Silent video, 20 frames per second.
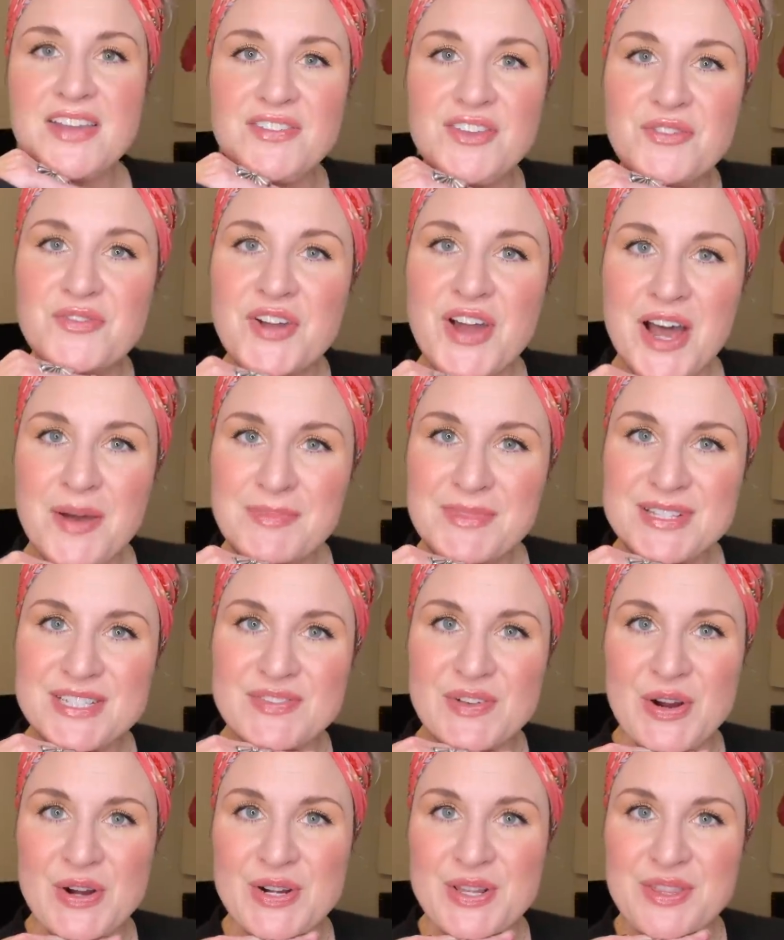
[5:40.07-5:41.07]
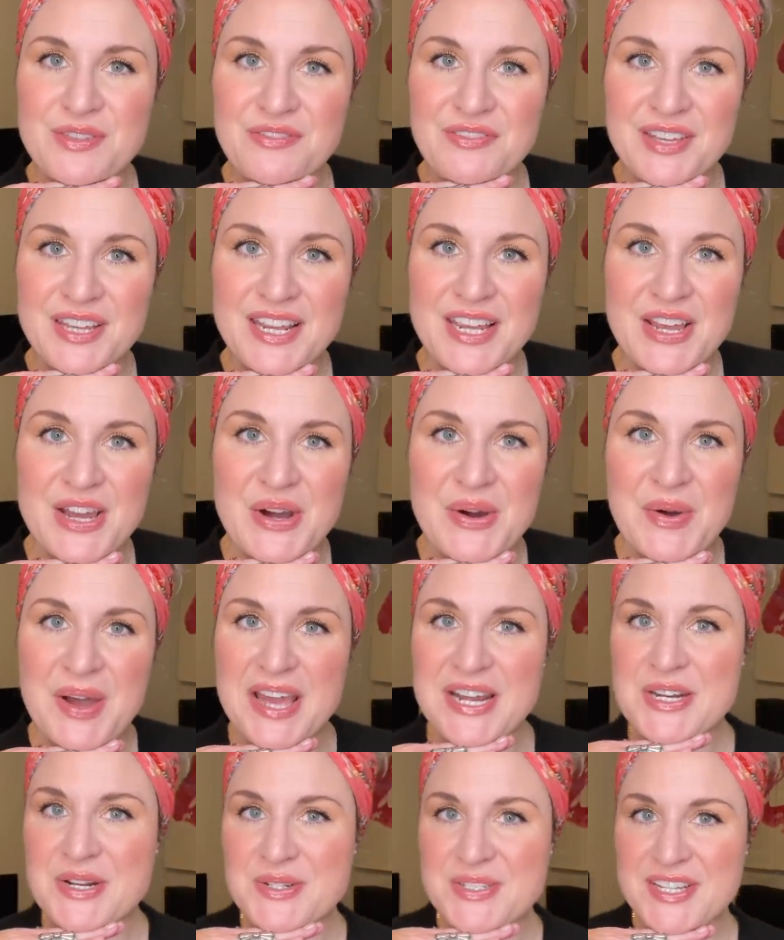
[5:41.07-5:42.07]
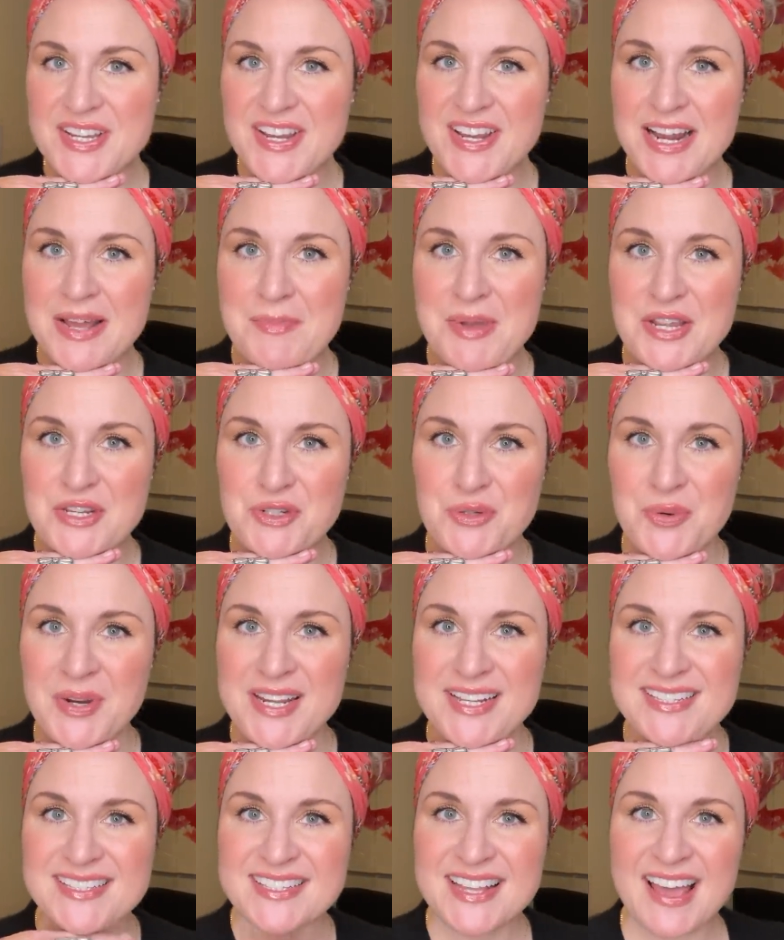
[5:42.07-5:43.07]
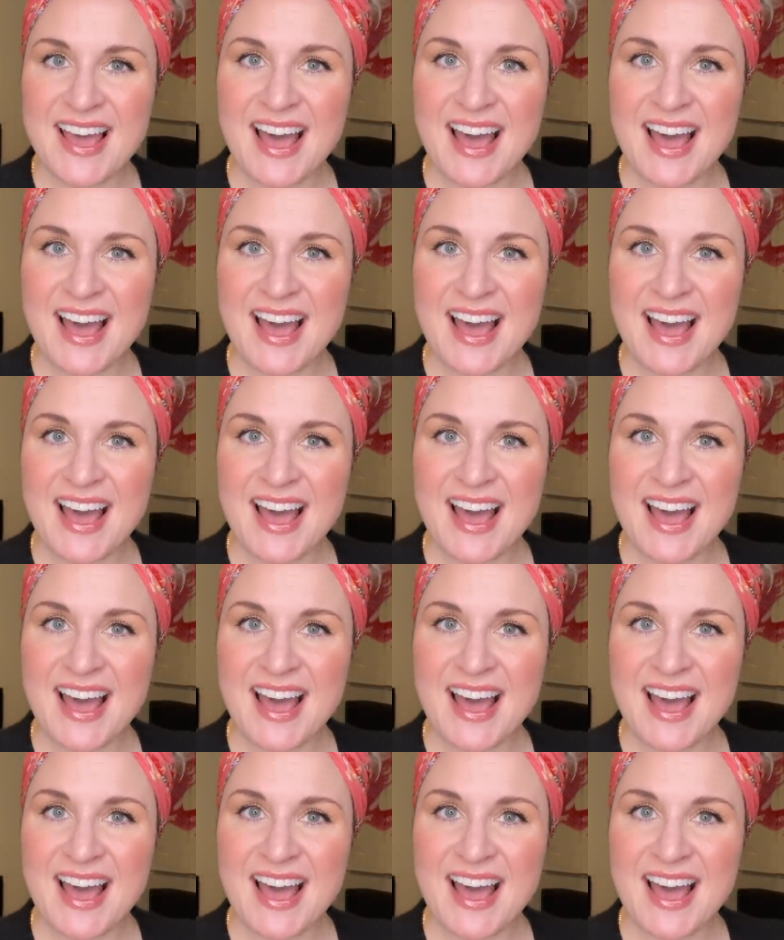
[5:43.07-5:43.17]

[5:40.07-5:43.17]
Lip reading: If you've come this far into the video and you're digging on my treats,